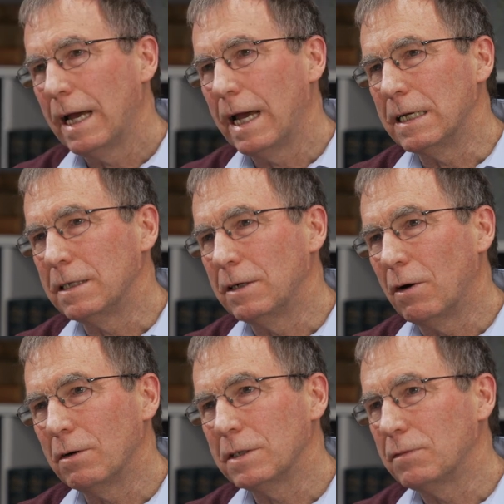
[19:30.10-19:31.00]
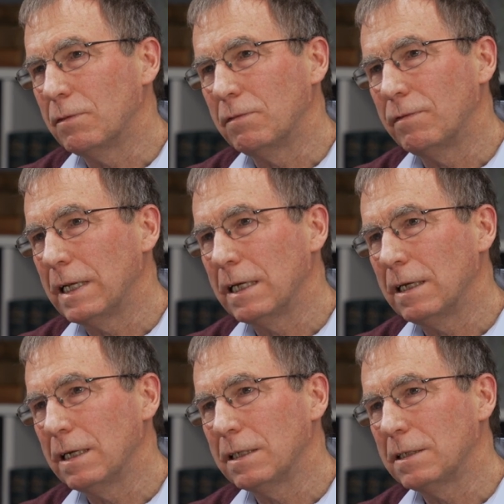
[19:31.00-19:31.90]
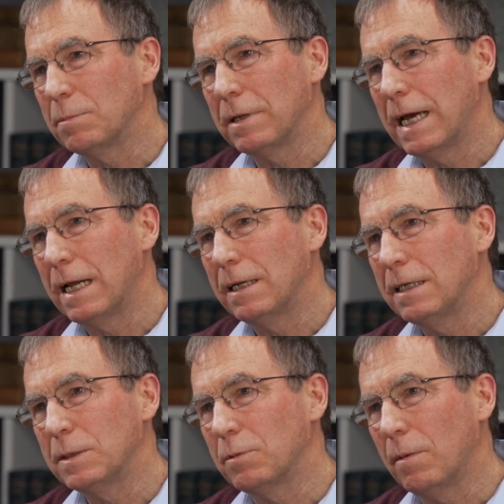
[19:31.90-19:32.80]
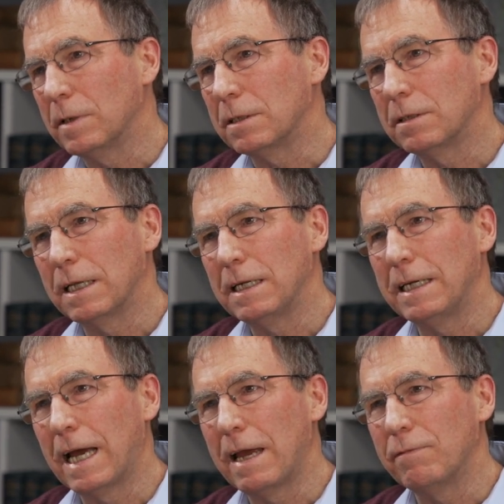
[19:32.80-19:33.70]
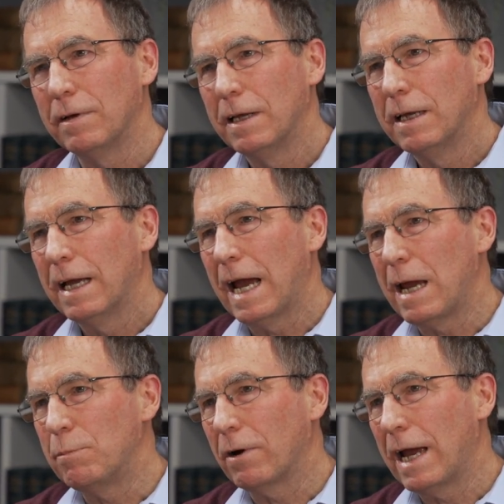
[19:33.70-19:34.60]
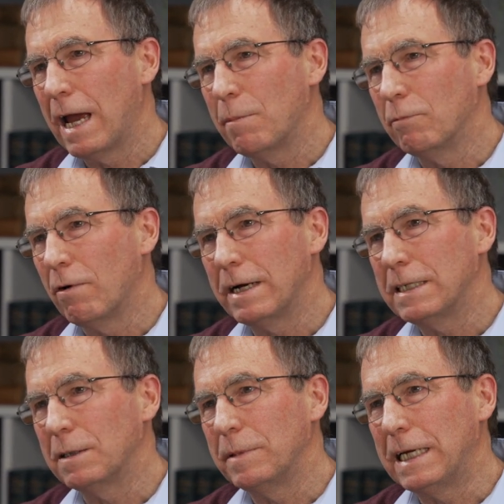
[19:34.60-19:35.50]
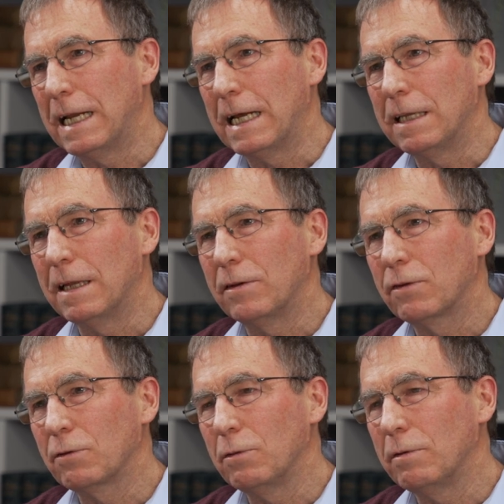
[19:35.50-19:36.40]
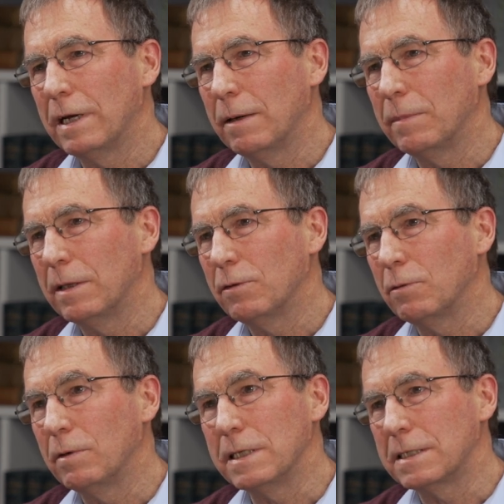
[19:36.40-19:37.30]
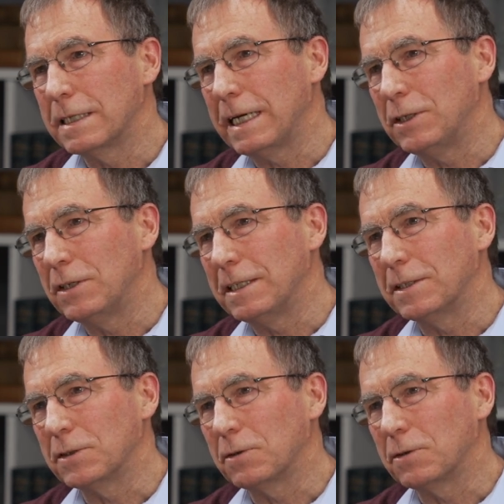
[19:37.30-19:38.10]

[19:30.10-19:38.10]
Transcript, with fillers: And God is fulfilling his plan and his promise that he gave Abraham right at the beginning that through him and through his seed Jesus